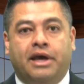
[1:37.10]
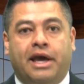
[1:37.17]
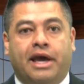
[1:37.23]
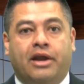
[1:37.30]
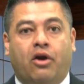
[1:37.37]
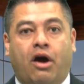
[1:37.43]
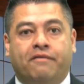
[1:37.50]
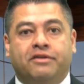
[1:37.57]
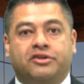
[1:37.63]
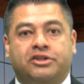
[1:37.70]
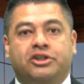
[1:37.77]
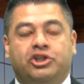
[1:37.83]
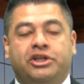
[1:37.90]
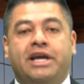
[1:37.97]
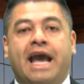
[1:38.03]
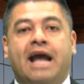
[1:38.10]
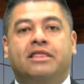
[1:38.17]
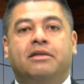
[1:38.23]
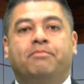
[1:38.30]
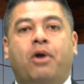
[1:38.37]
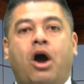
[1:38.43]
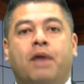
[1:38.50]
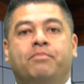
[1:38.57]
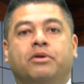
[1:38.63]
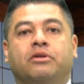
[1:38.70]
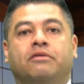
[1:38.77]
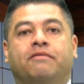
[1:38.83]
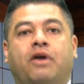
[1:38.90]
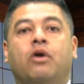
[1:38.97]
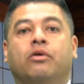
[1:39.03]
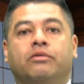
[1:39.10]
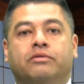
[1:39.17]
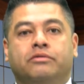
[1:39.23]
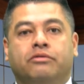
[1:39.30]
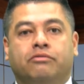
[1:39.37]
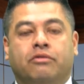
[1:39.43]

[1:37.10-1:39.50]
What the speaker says: And obviously she had the popular vote